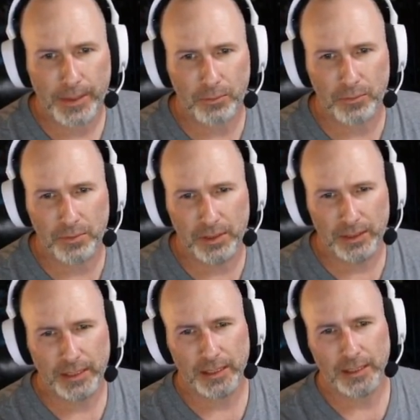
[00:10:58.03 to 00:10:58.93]

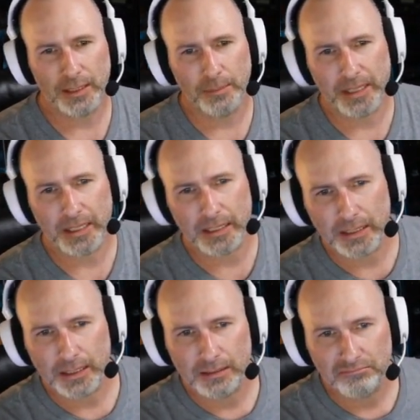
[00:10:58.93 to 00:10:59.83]
Really, I
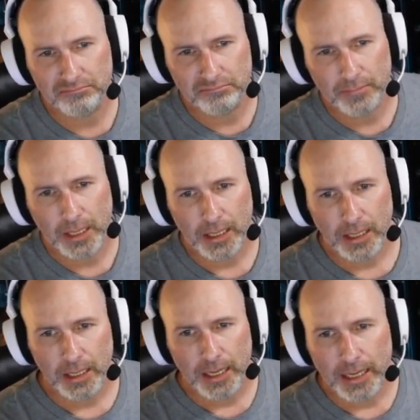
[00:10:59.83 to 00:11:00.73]
mean,
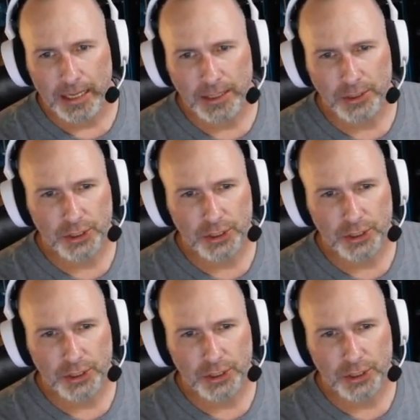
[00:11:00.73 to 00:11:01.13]
in